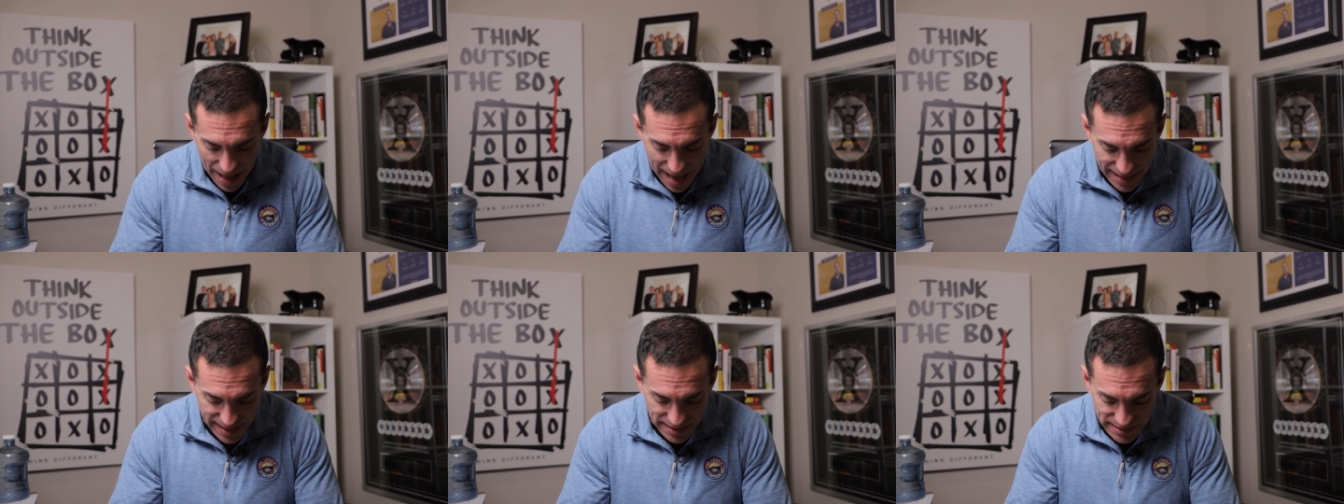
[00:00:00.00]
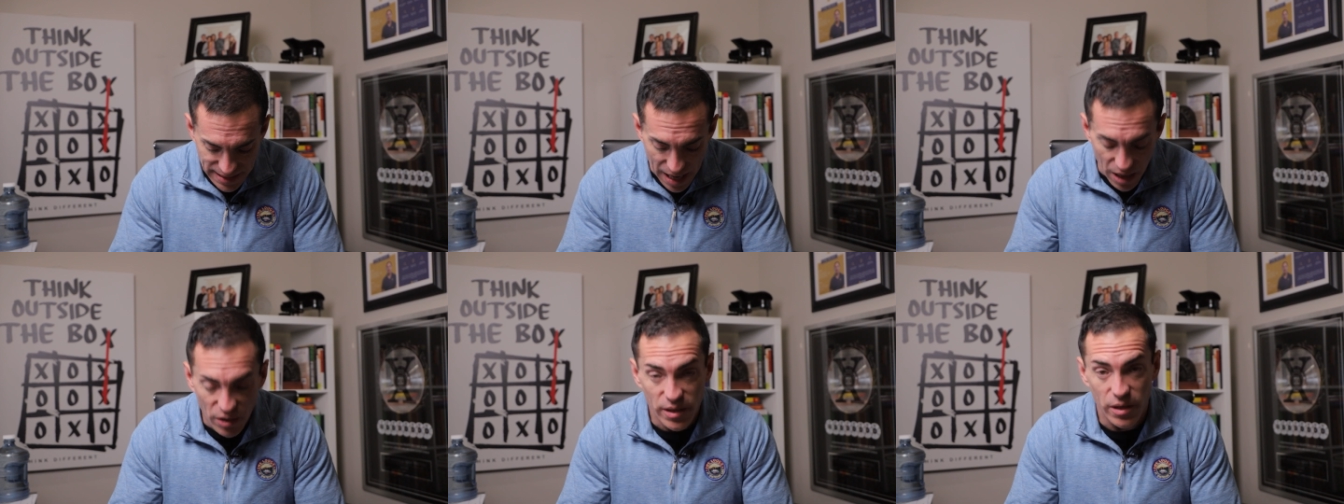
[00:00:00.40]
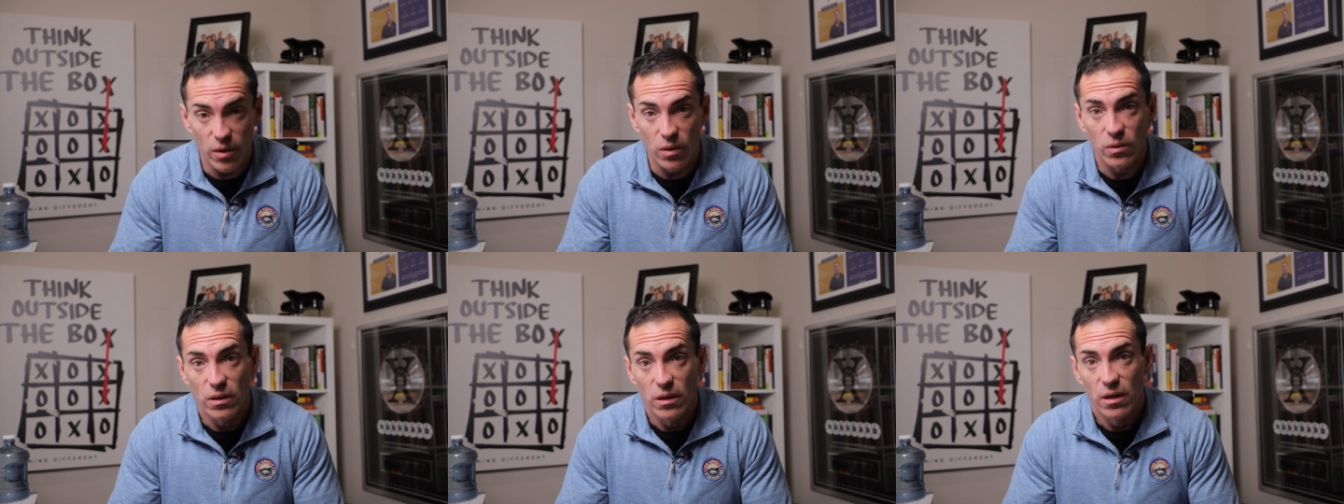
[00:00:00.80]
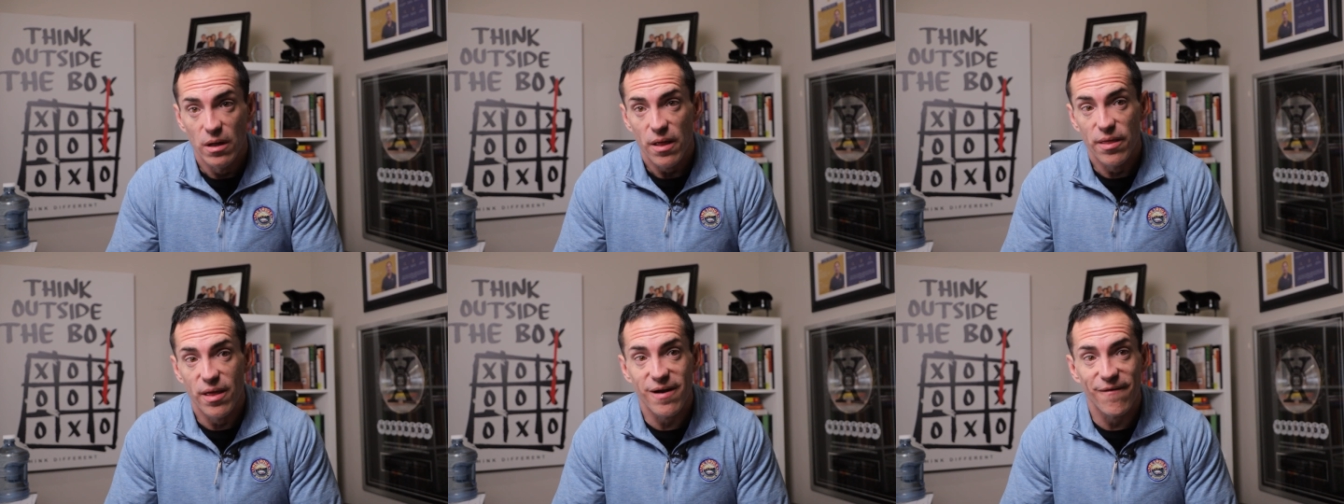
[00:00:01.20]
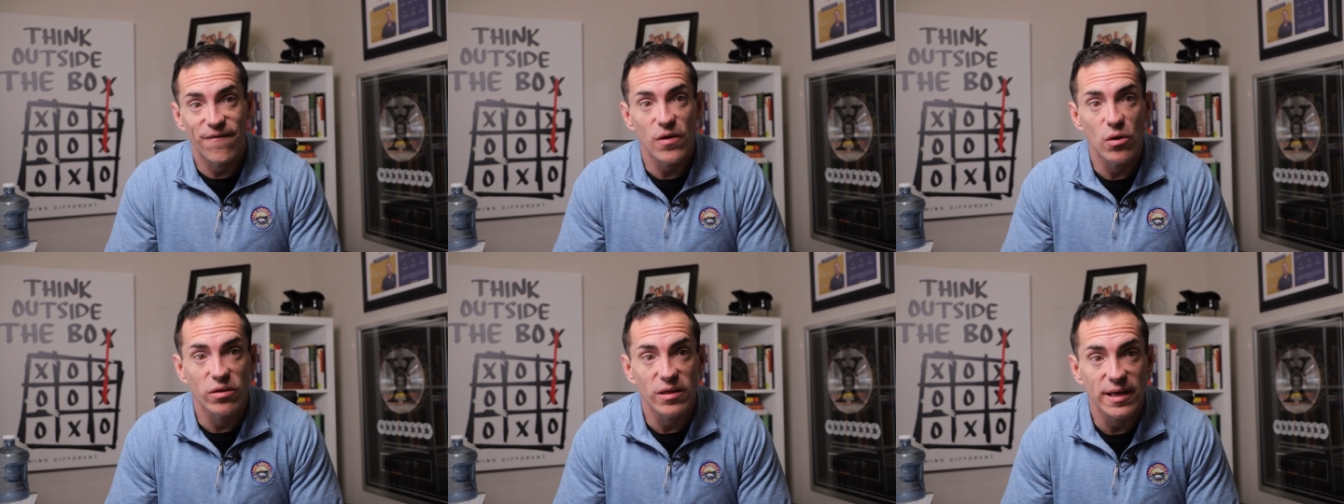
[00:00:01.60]
I can tell you that a
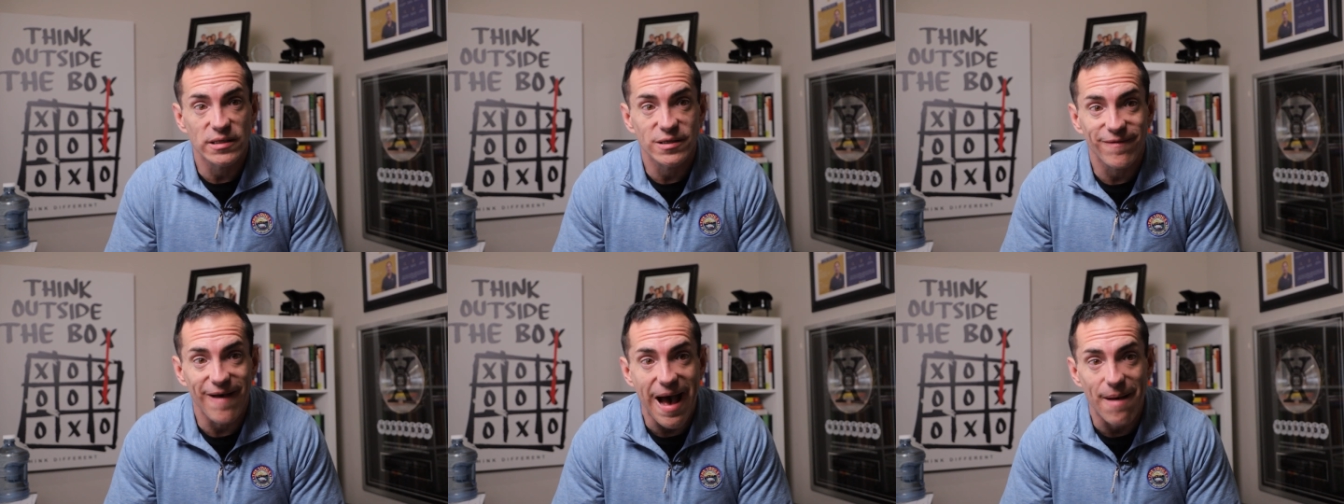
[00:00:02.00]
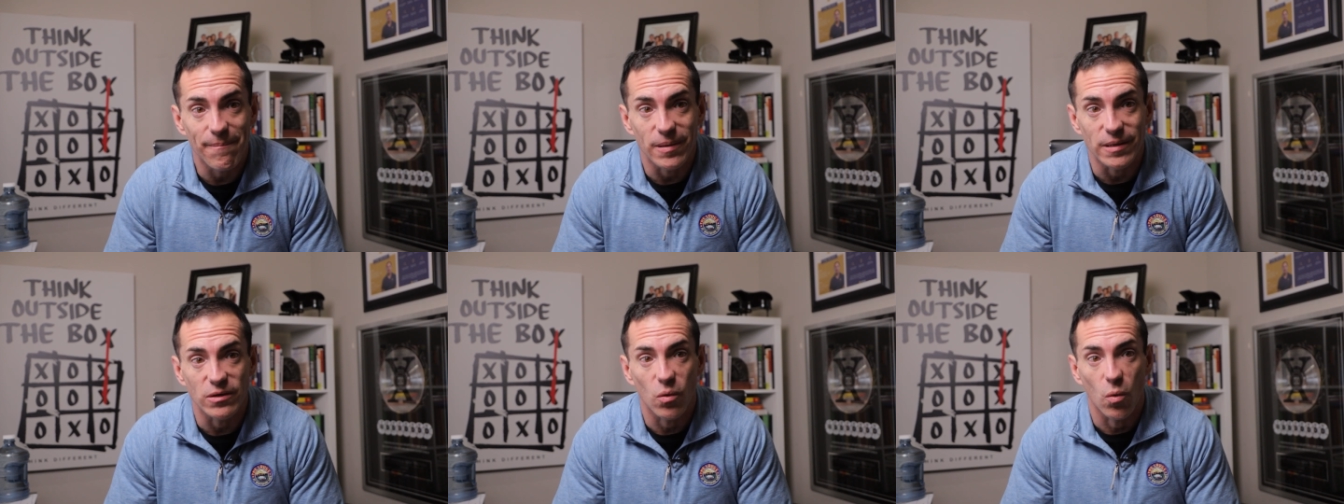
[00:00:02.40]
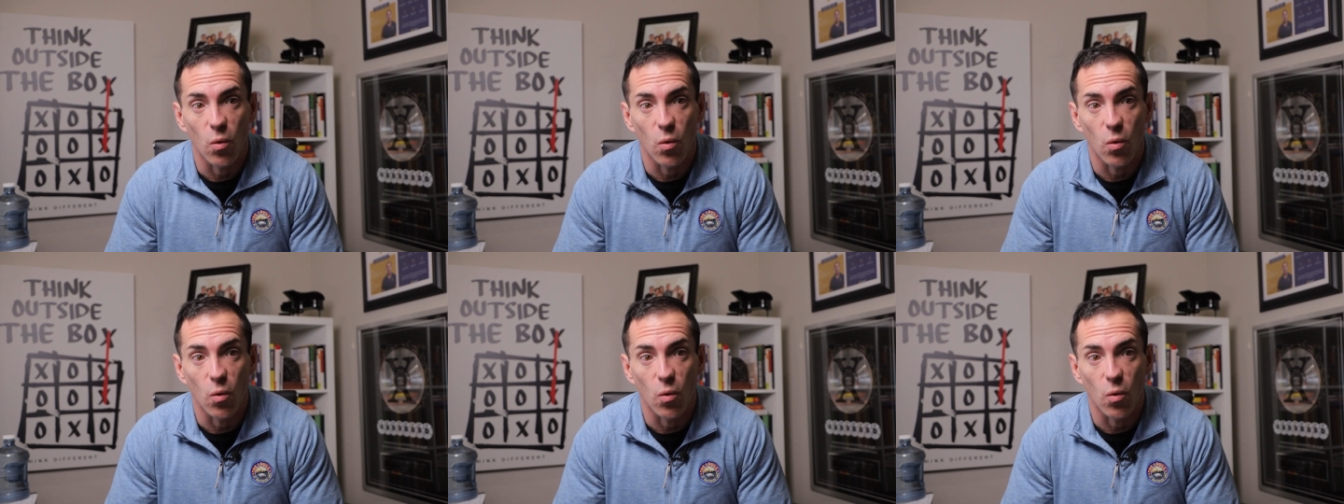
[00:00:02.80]
few things have happened.